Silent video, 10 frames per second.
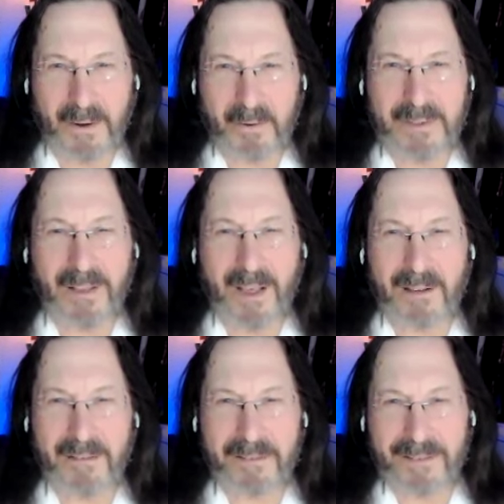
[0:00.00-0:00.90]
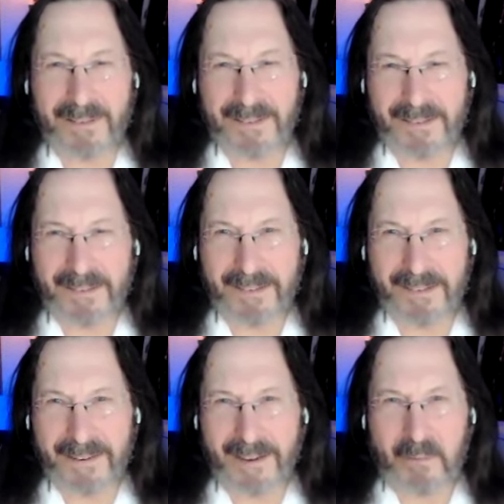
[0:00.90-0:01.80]
Go with love
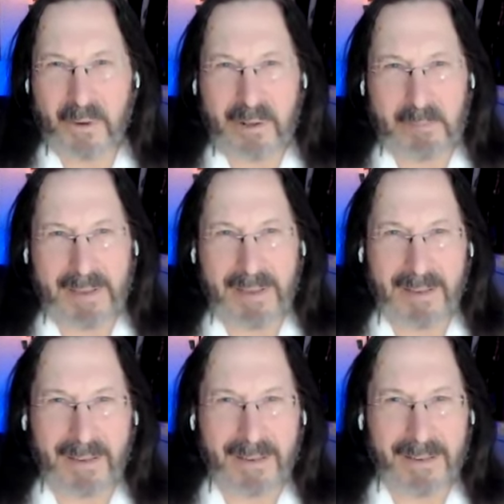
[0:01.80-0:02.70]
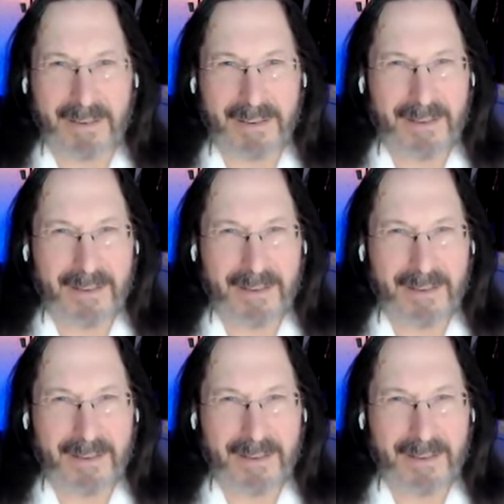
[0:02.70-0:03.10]
and well being.